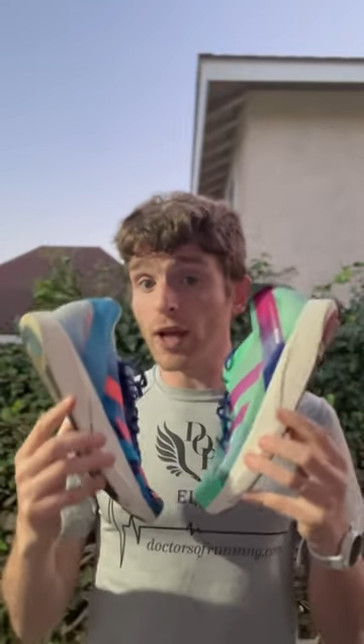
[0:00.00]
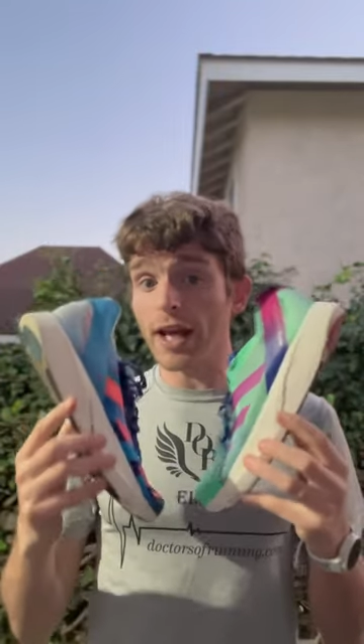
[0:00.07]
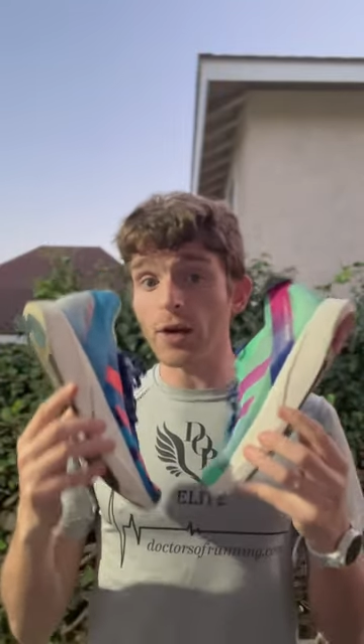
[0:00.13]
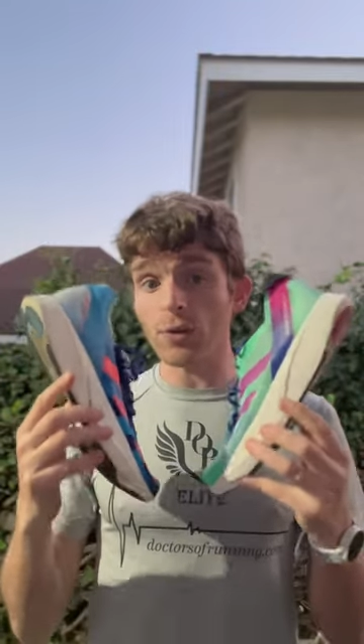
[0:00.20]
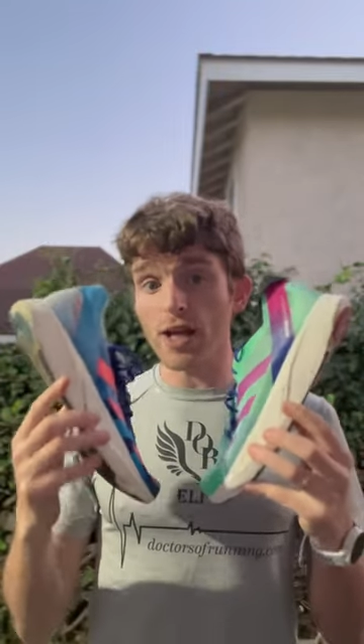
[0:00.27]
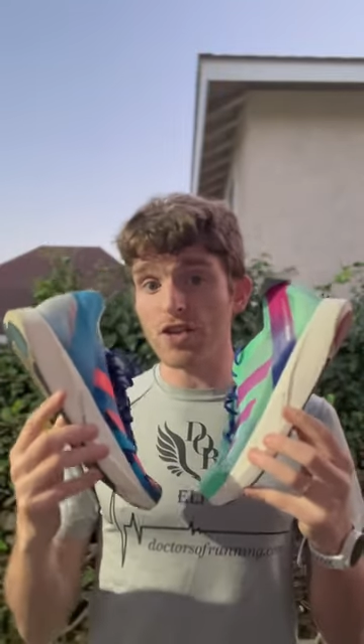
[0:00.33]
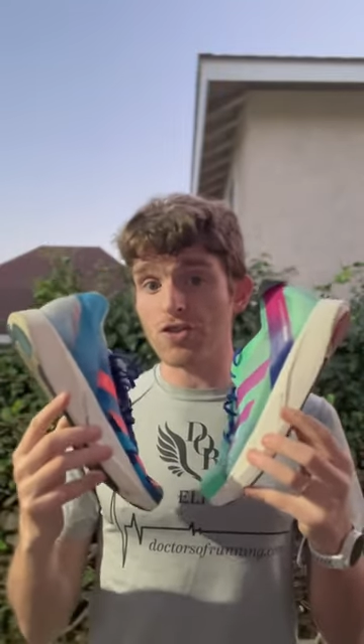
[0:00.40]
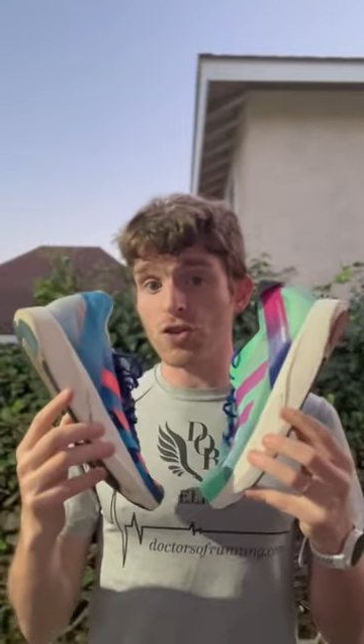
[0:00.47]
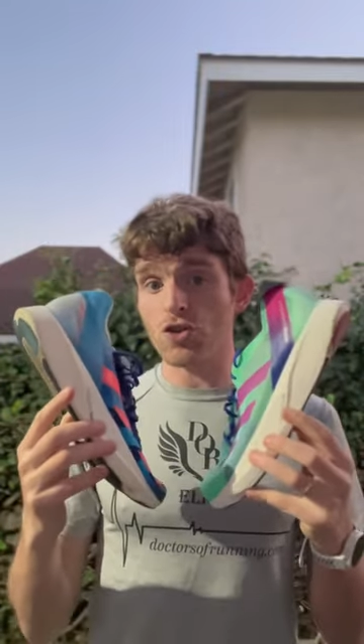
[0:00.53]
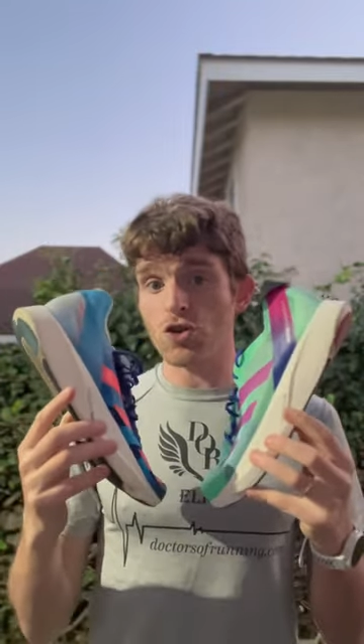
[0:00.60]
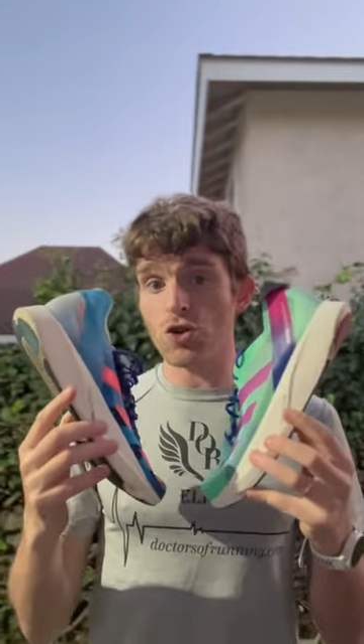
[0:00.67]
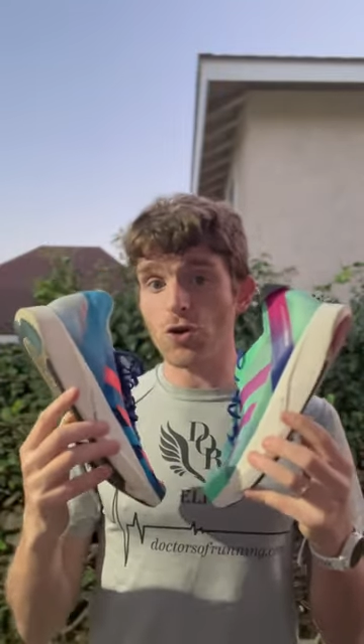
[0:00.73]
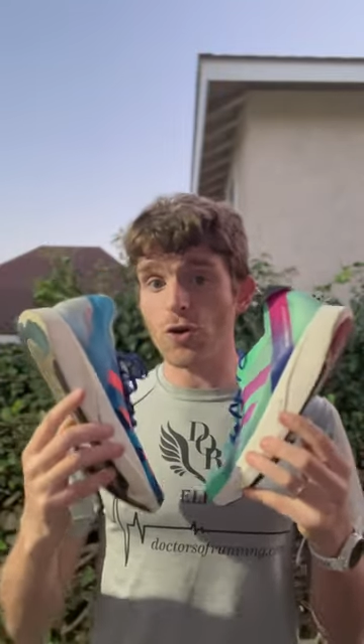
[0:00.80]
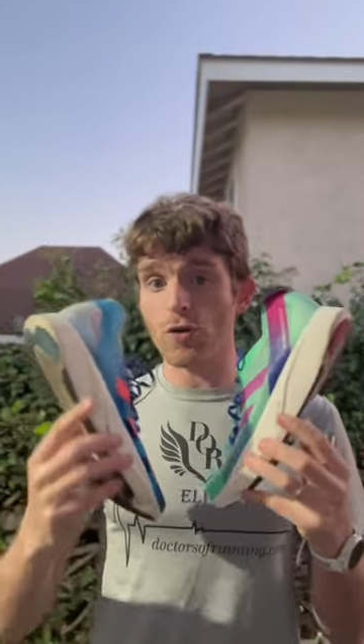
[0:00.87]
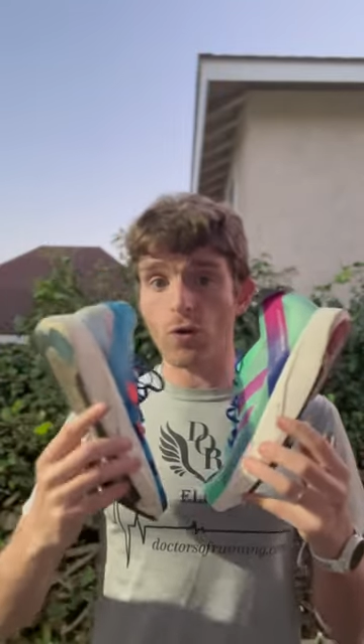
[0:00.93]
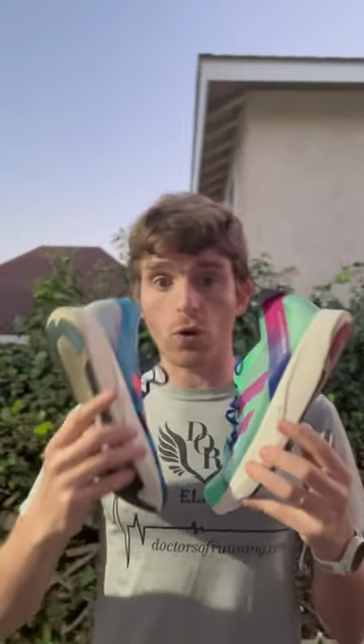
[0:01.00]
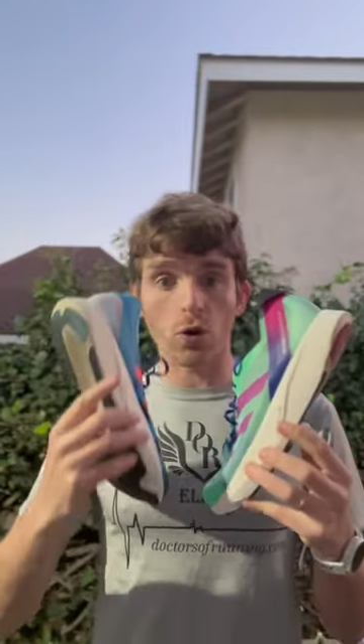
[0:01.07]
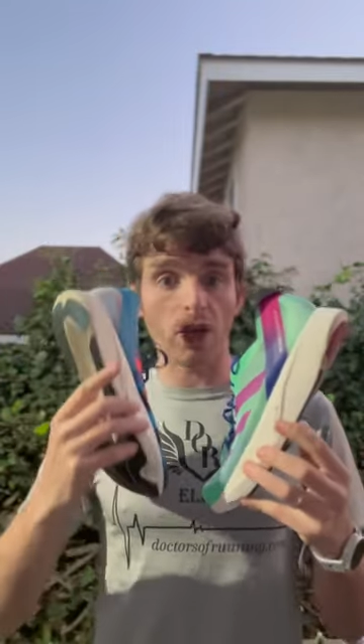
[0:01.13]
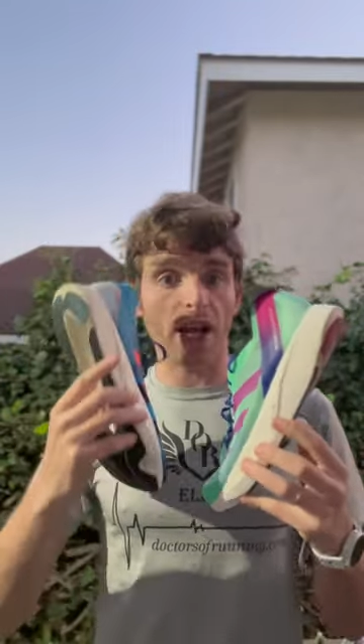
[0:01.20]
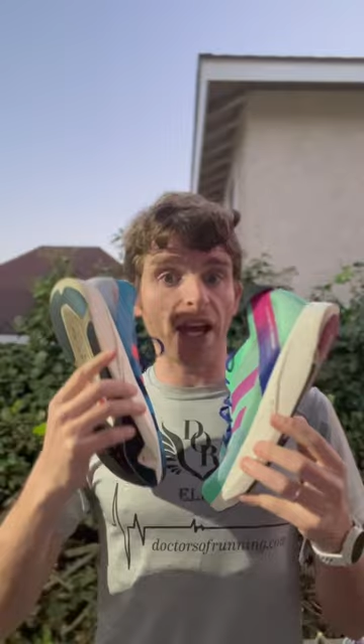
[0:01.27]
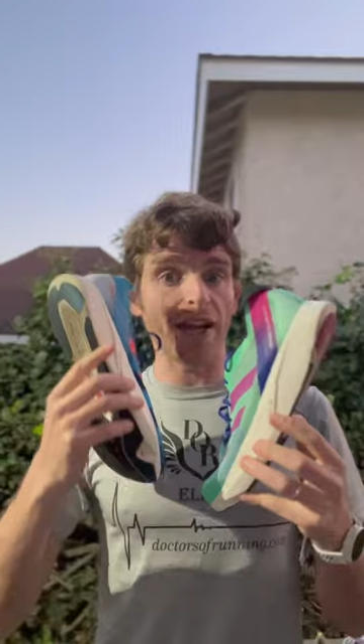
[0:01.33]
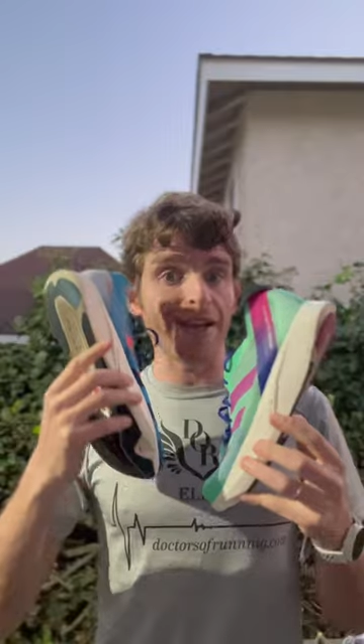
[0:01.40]
light racing shoe for
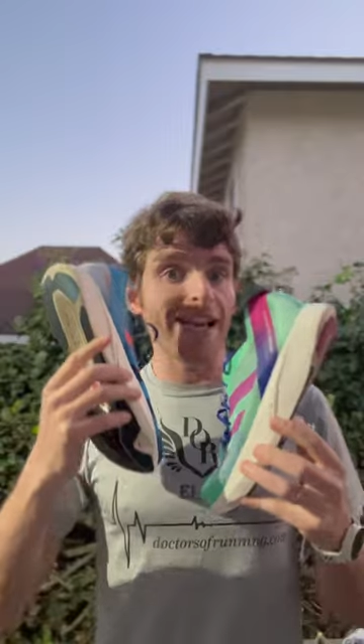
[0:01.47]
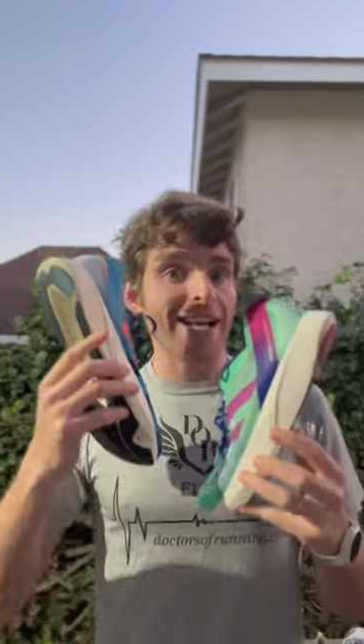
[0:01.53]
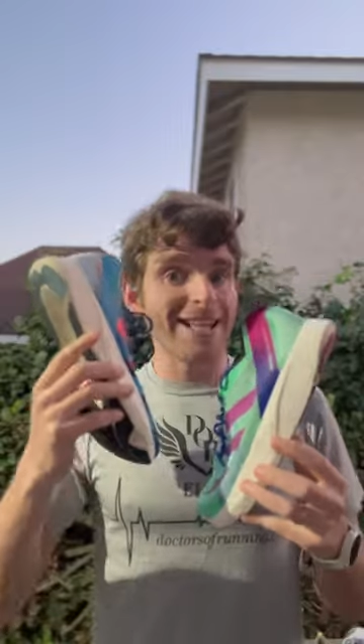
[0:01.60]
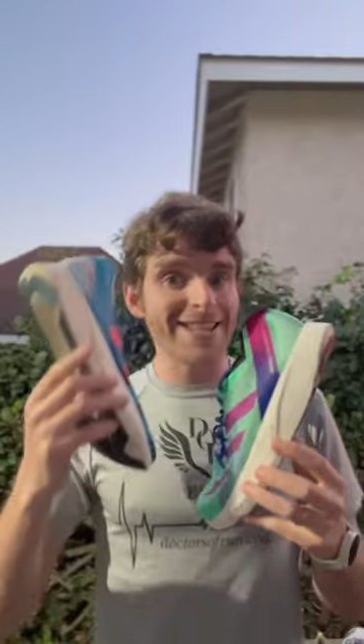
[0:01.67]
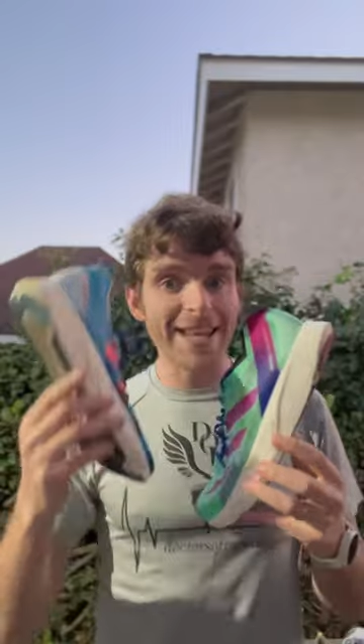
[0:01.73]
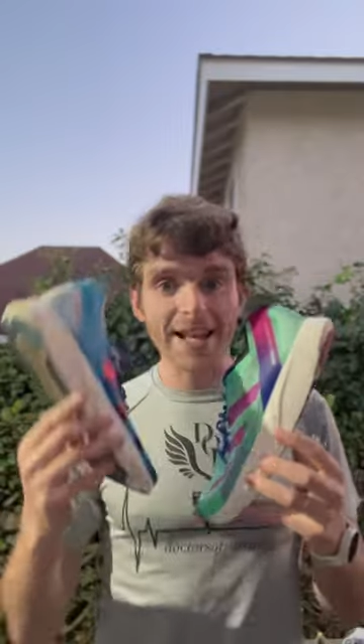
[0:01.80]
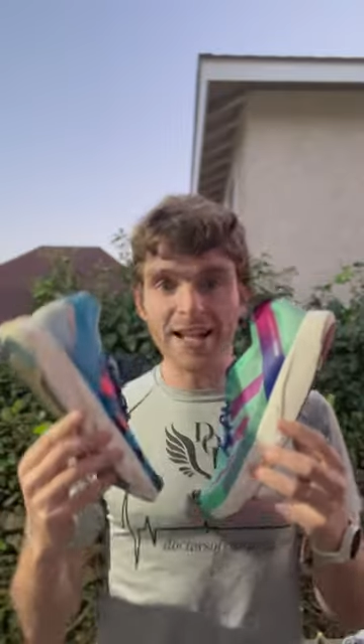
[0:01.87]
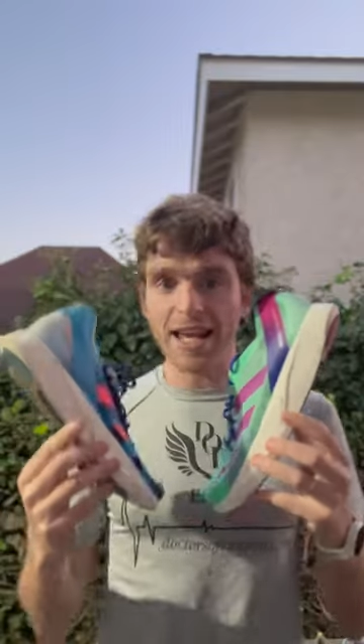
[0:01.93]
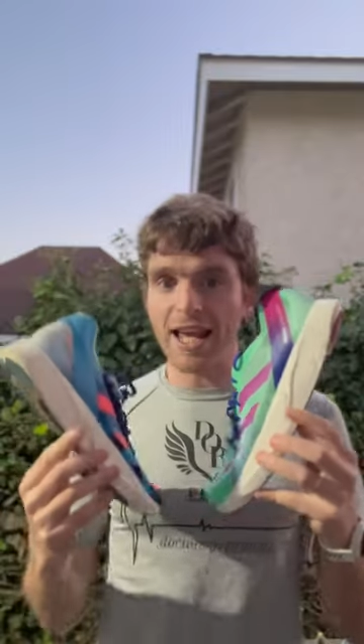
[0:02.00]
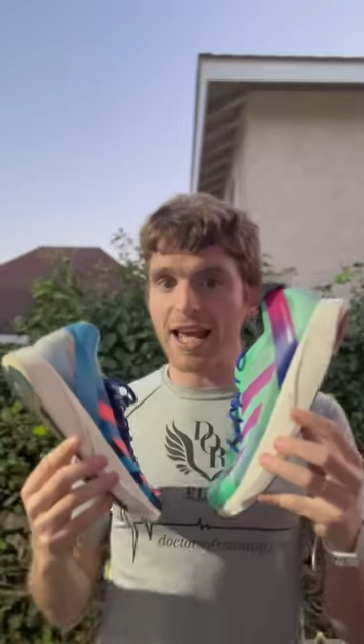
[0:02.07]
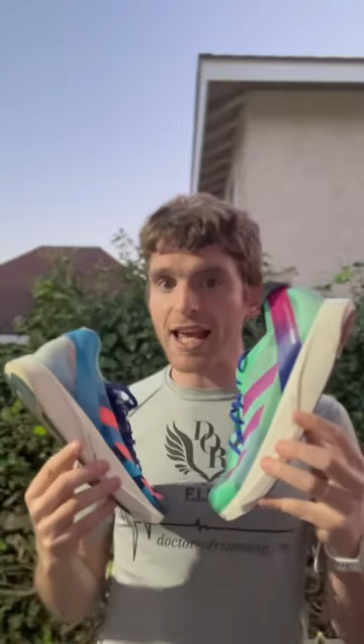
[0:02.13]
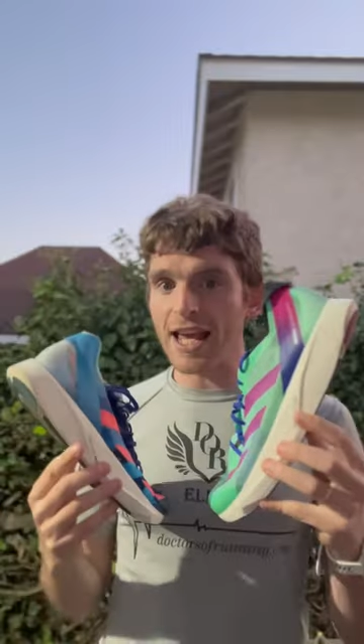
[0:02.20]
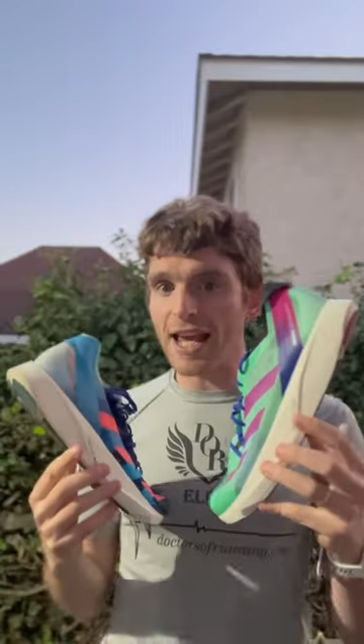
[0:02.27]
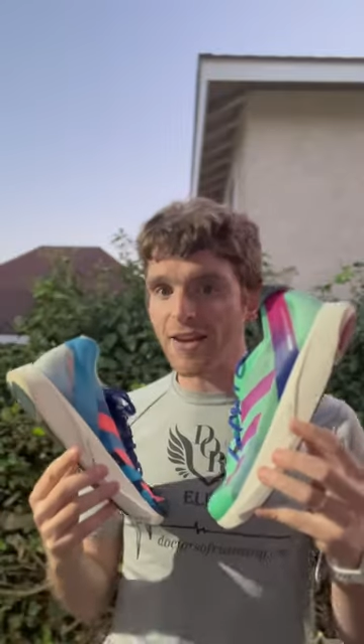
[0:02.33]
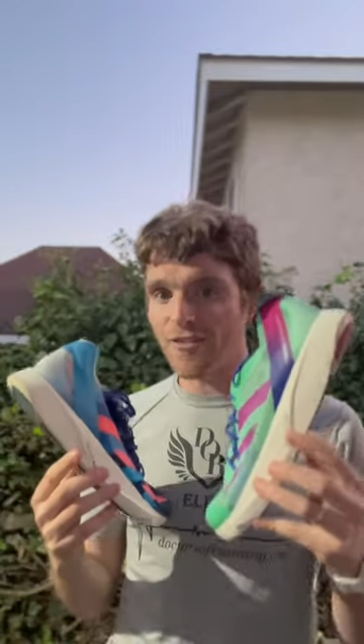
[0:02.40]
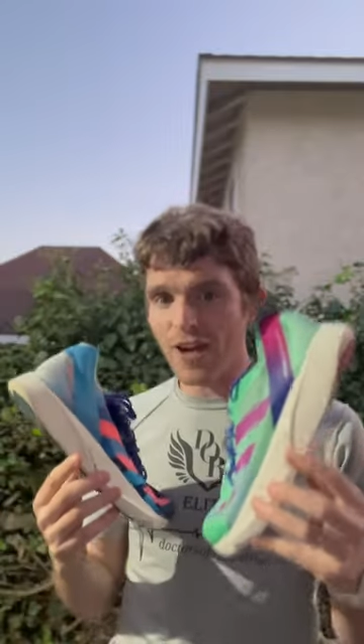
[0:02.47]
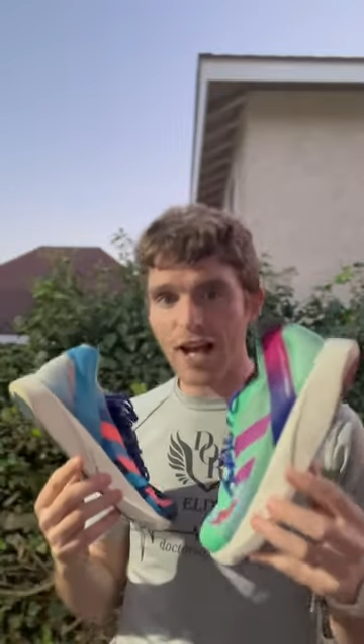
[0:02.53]
like 10K,